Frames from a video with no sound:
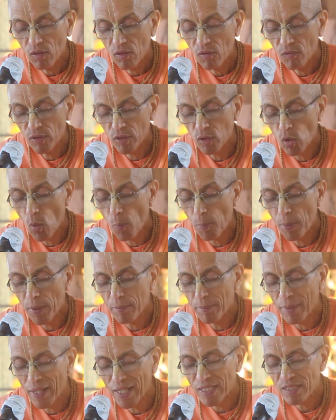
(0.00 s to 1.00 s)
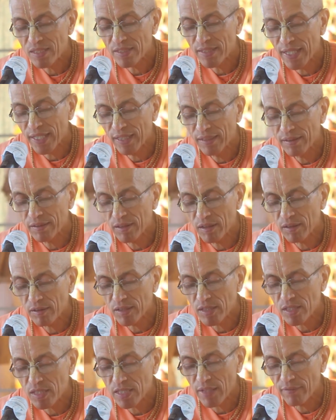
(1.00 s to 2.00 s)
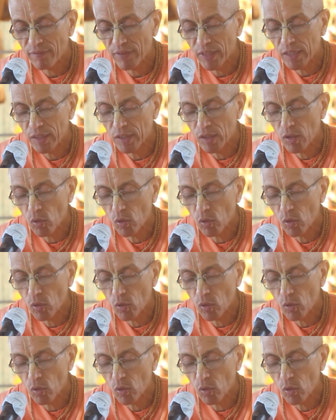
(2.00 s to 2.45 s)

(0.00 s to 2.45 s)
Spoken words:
With open minds, they entered the 7th